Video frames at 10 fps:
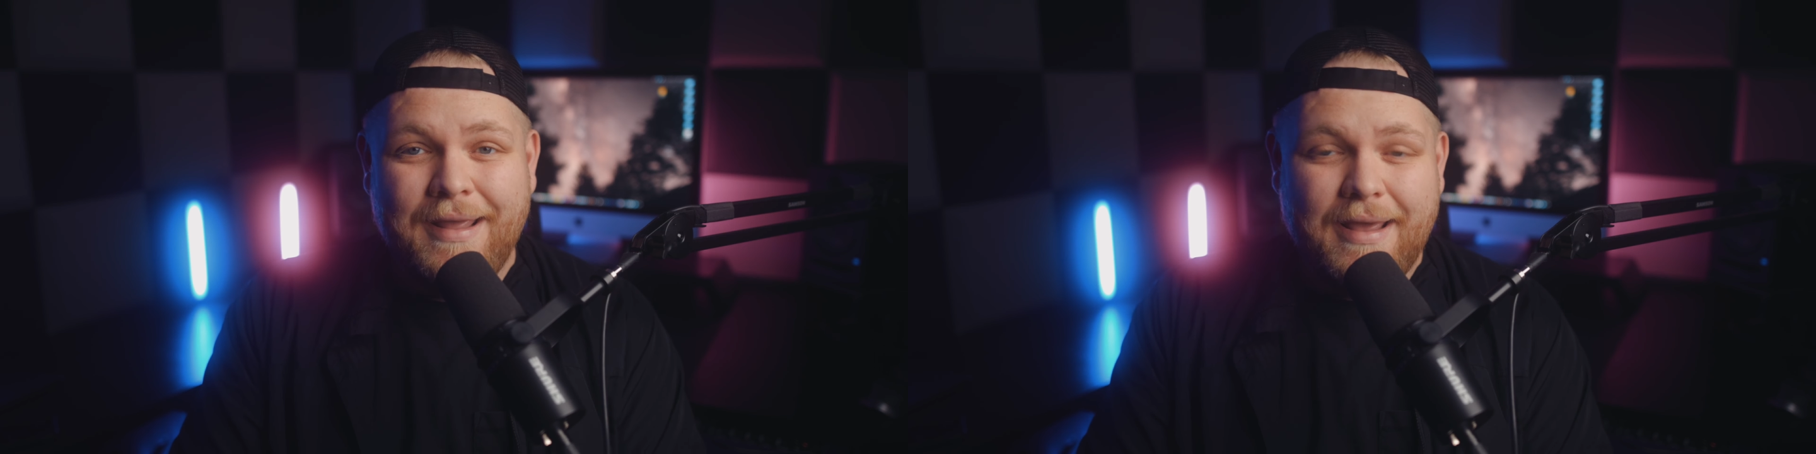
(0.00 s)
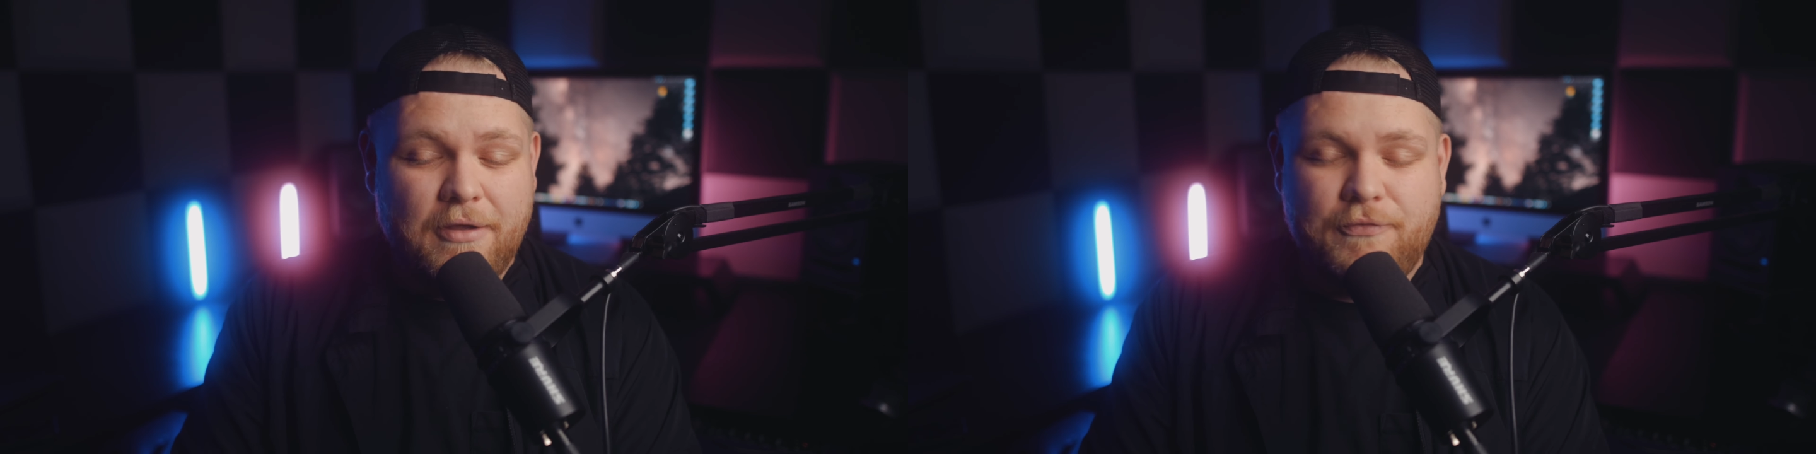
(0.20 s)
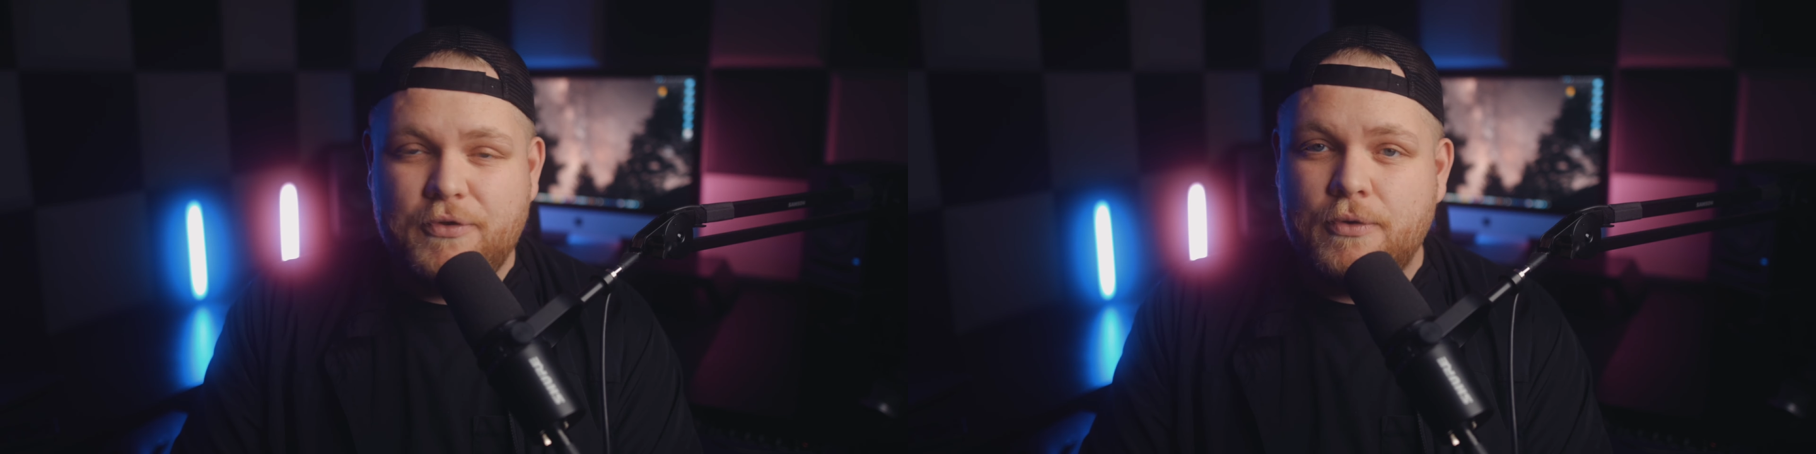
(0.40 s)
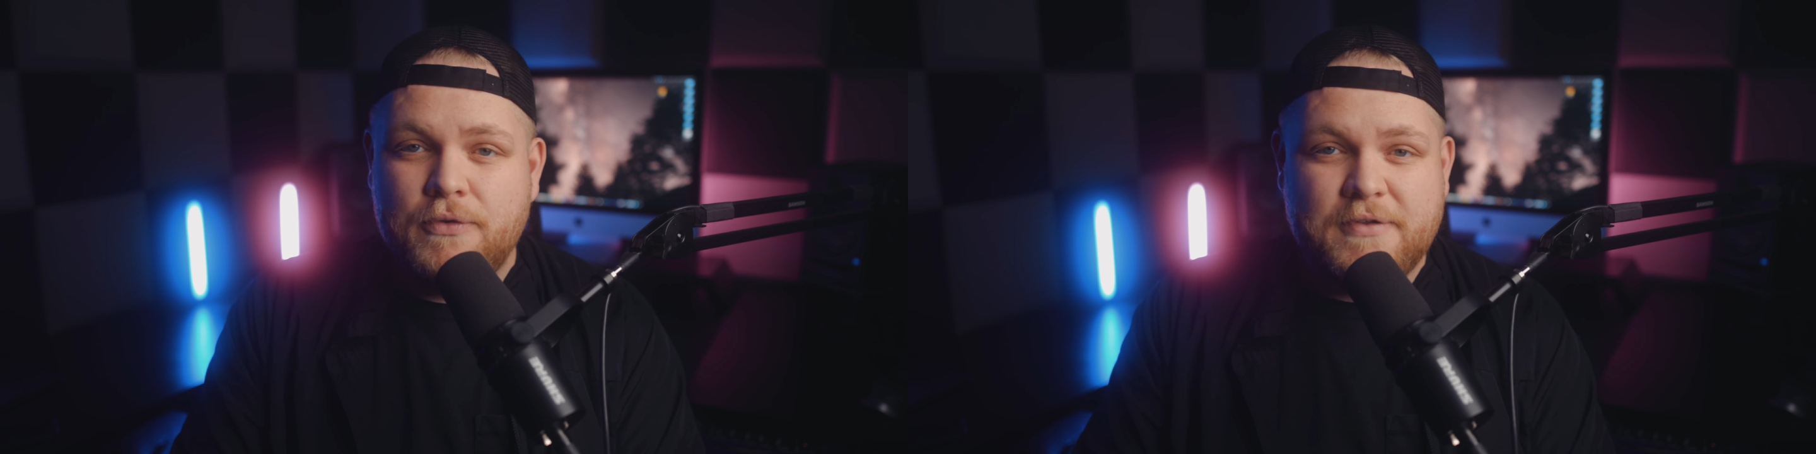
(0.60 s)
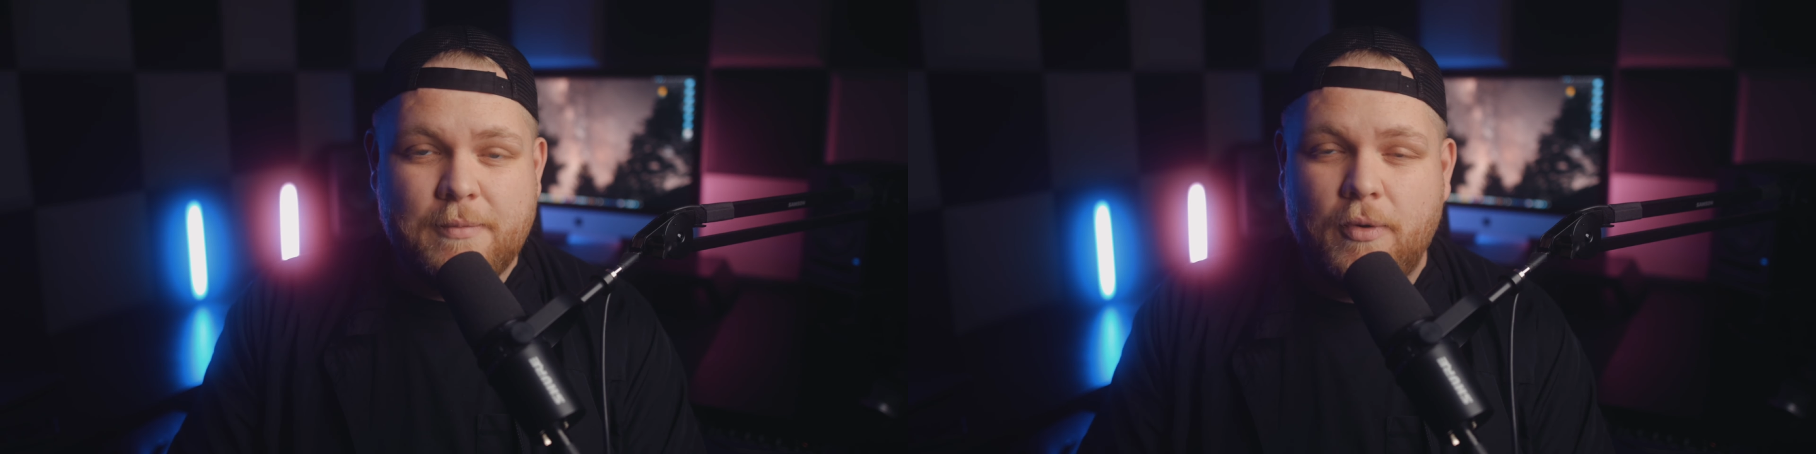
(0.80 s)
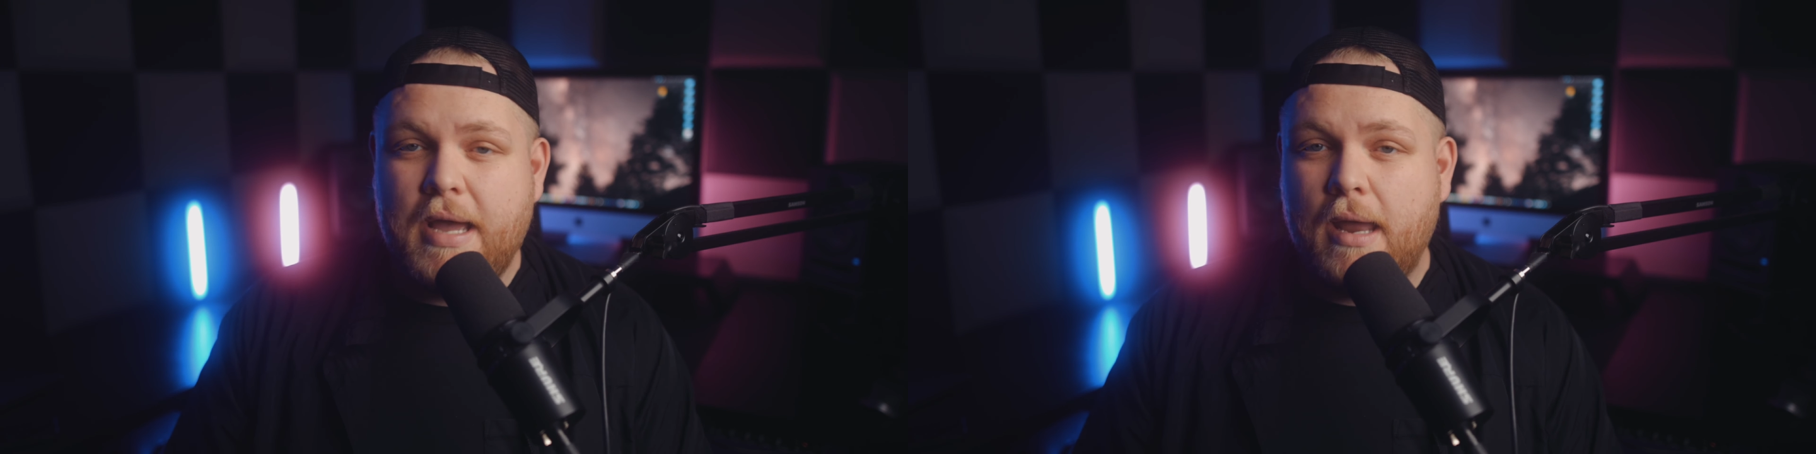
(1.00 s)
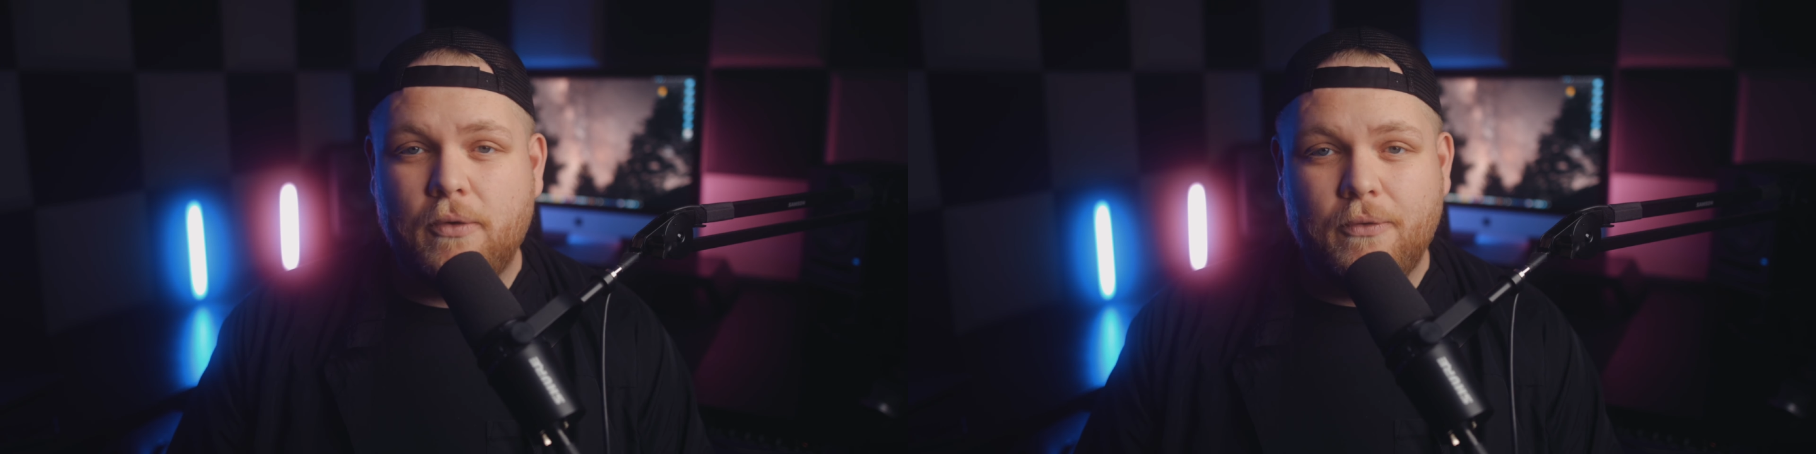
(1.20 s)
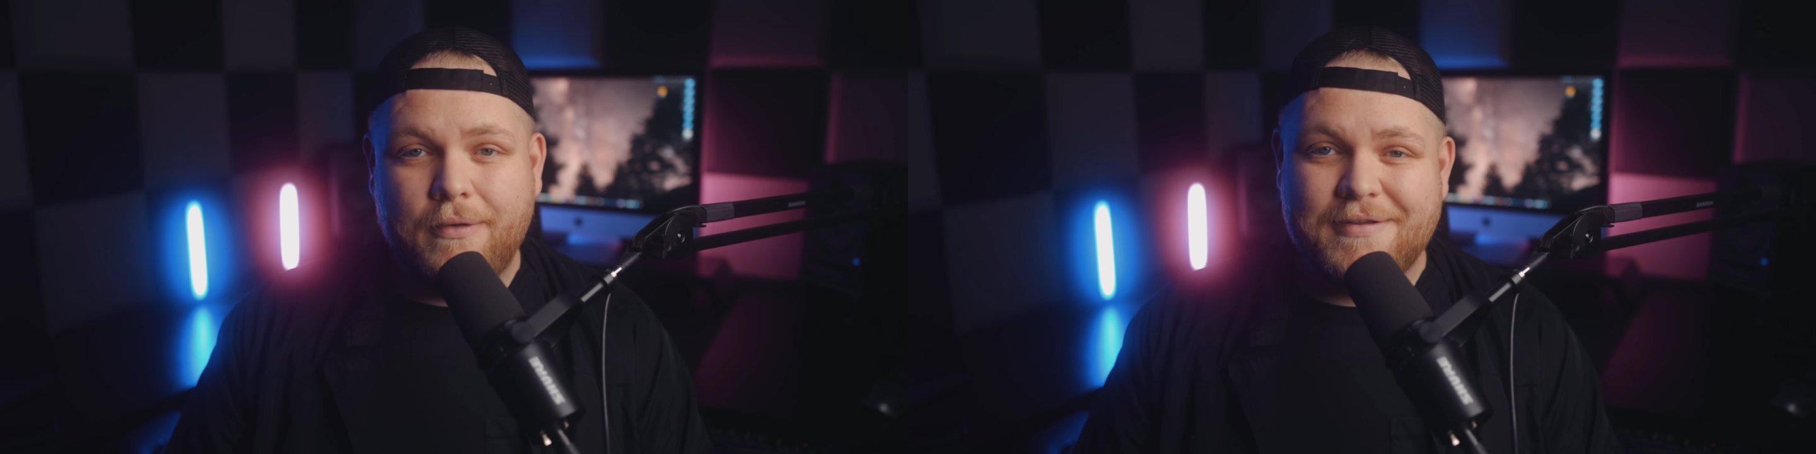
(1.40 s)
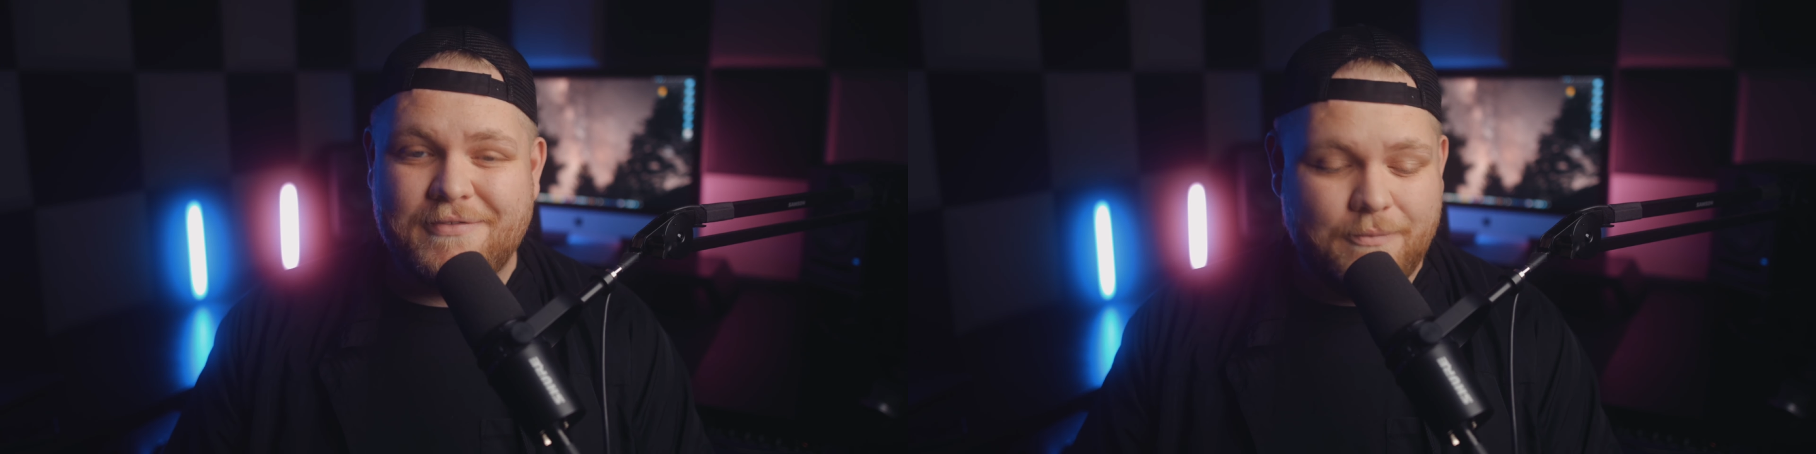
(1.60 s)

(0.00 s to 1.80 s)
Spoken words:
in a few simple categories,